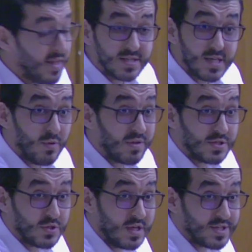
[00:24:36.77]
So in the
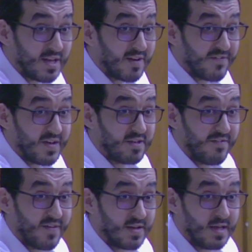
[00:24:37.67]
situation,
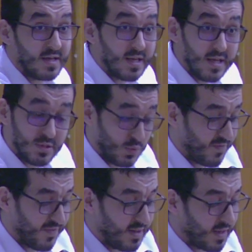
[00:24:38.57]
ineffective funding, it will
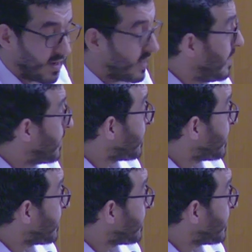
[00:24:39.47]
fail directly.